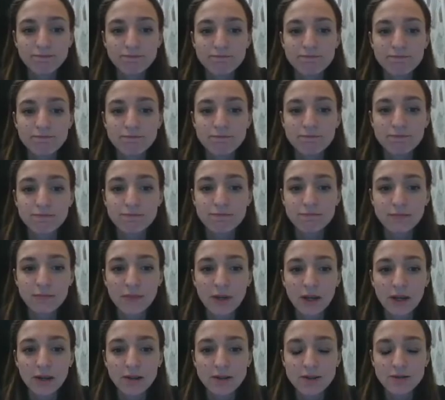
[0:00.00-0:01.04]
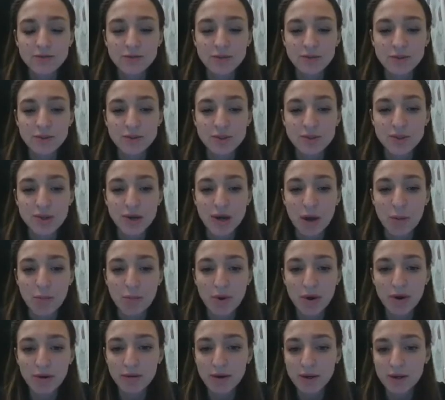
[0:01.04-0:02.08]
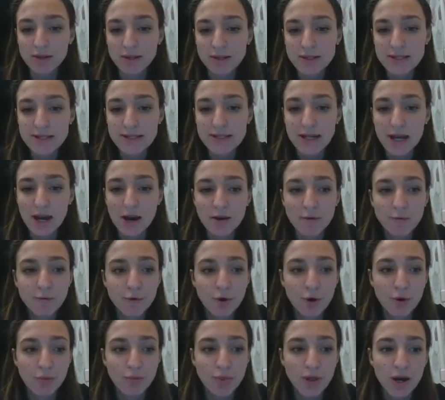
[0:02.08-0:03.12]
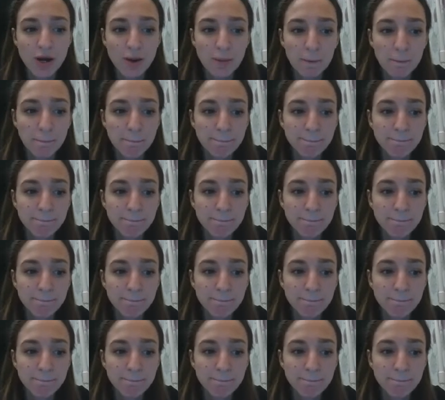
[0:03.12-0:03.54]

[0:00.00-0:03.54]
um, different uh, periods, yeah, from the